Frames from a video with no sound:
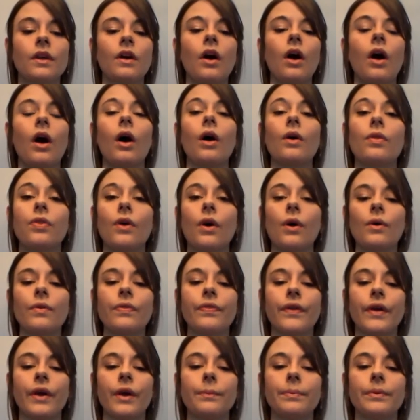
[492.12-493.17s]
Although
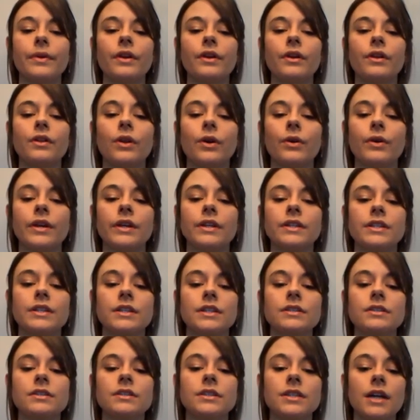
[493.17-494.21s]
therapeutic cloning
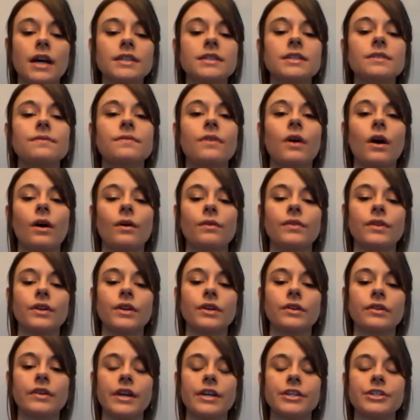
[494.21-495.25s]
does involve the
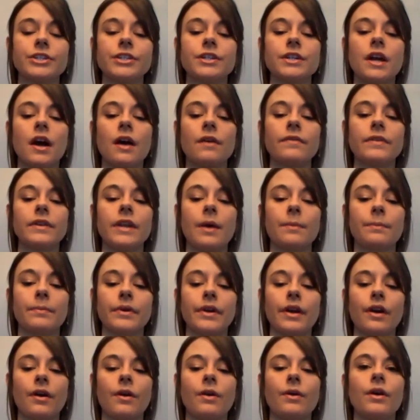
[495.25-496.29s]
creation of an
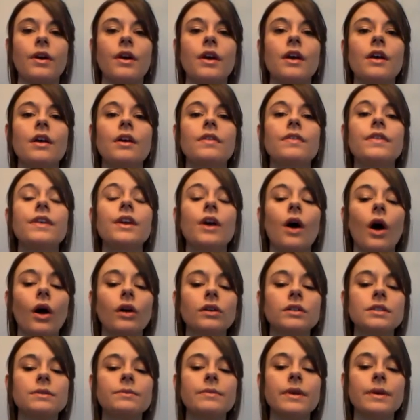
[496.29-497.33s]
embryo, the
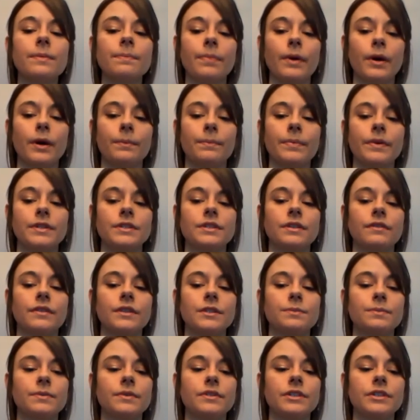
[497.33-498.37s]
ultimate purpose of this
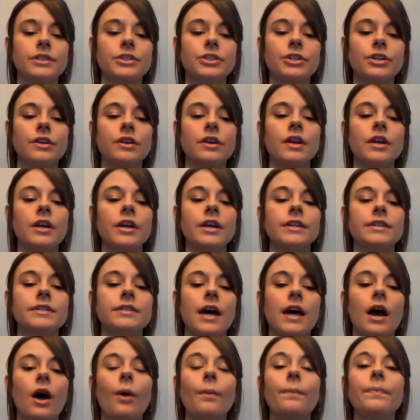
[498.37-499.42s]
procedure is to
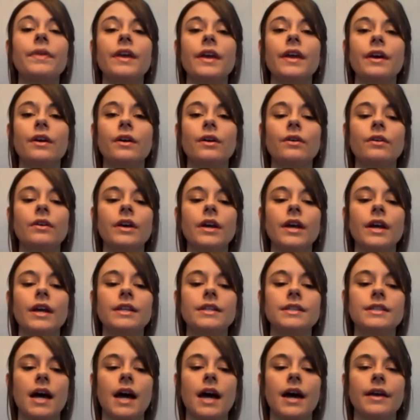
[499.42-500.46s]
help the ill and
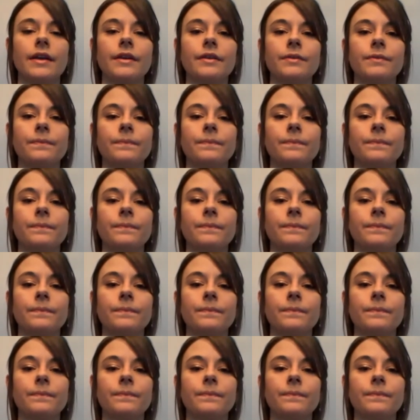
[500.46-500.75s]
dying.